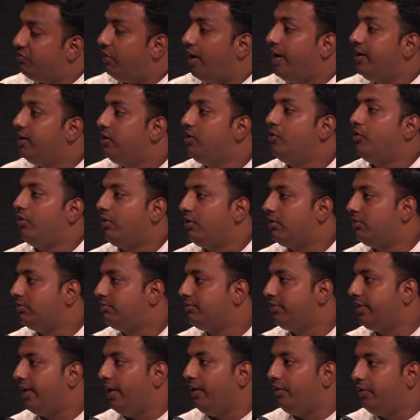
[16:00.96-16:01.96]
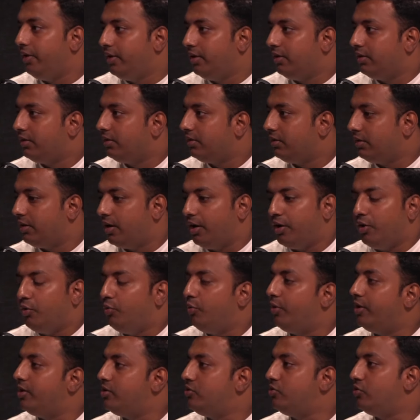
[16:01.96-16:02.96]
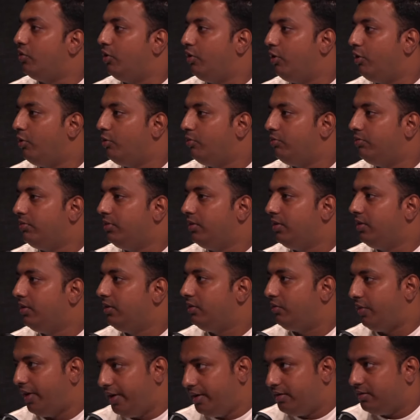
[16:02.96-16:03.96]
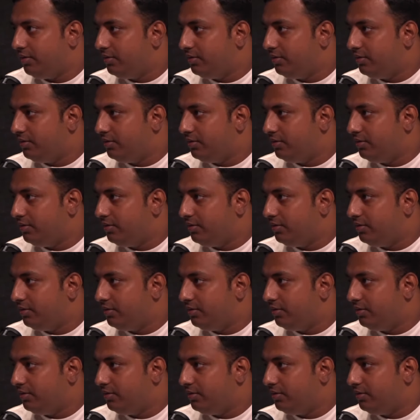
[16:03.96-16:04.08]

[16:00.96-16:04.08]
find your career, get into a job, right?